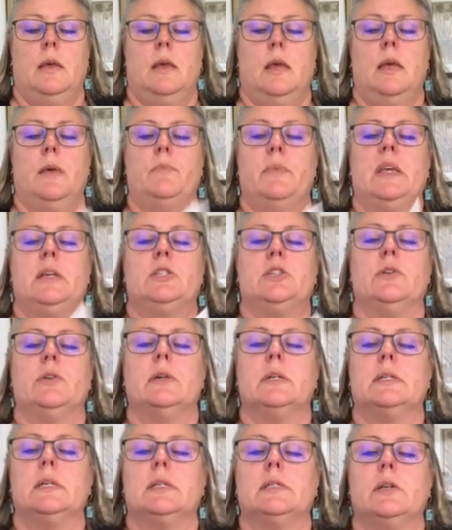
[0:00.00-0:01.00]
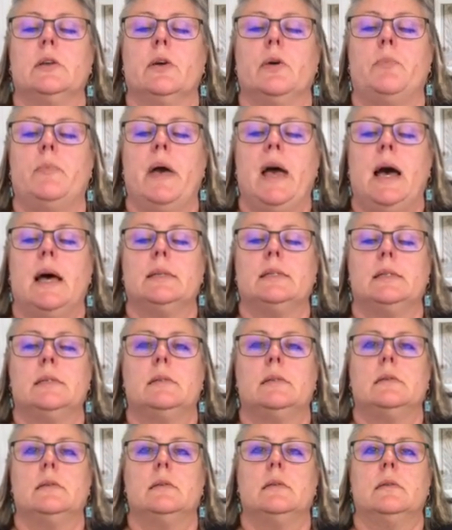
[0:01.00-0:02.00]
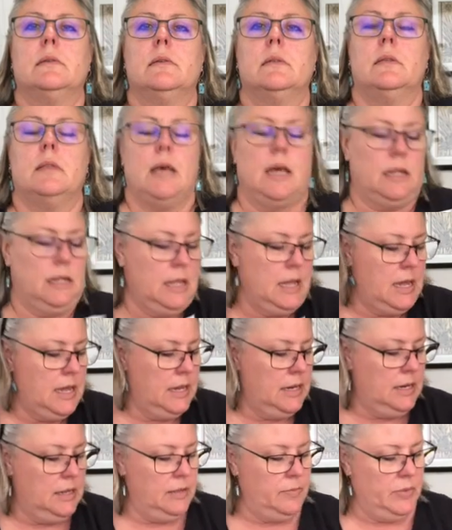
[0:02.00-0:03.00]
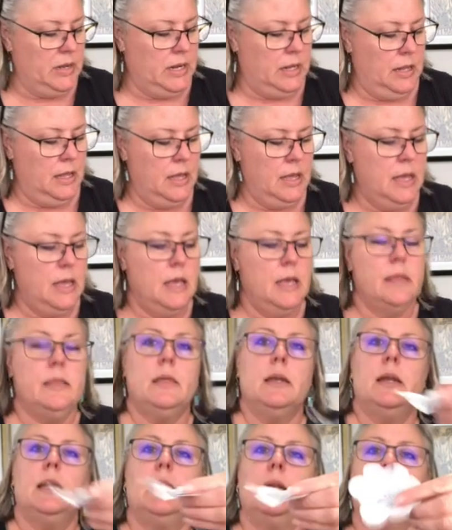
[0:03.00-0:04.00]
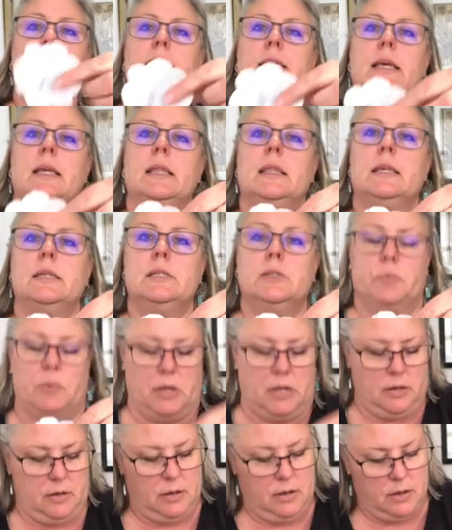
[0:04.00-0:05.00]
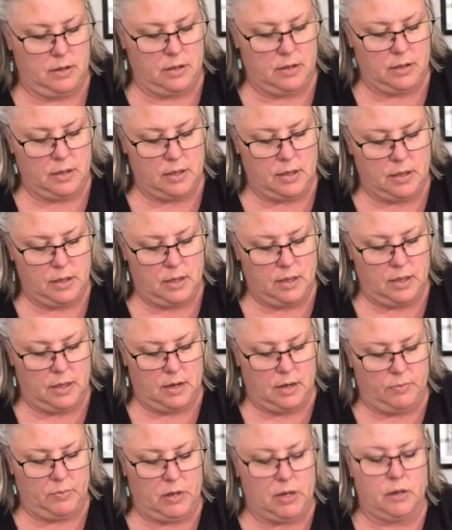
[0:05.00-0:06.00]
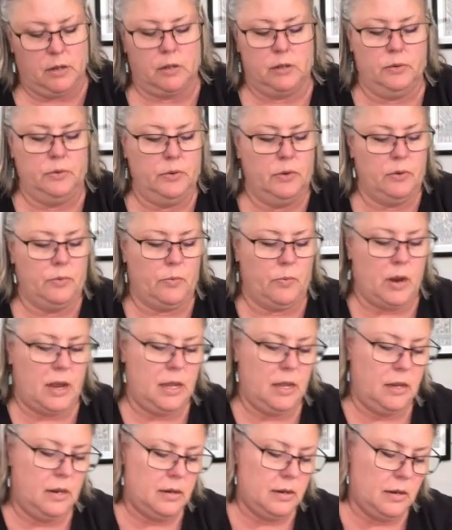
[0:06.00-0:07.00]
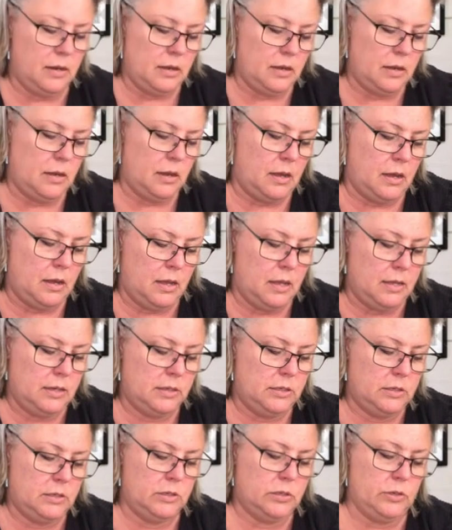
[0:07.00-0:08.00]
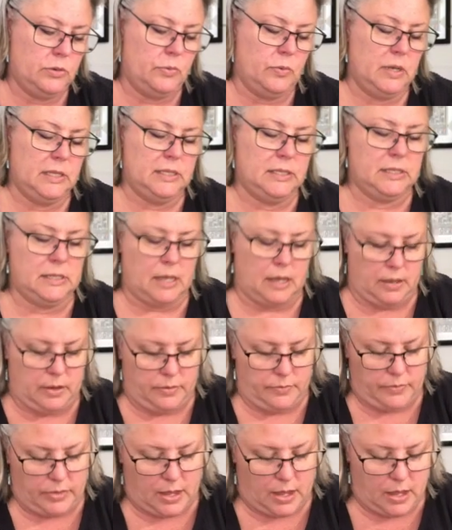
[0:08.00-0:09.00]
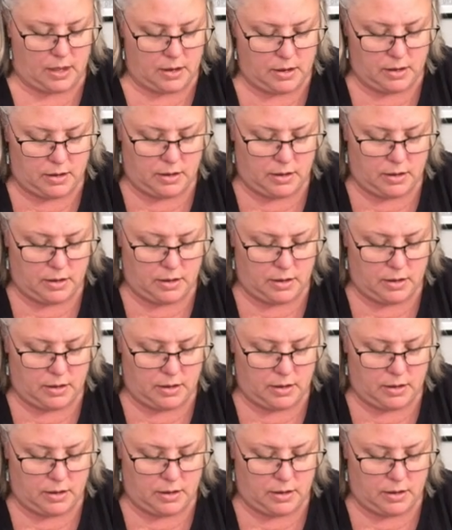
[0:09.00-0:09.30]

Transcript: And make sure it doesn't go past that line in the middle. Then I'm going to take this one and I'm going to glue it right on to one side of that.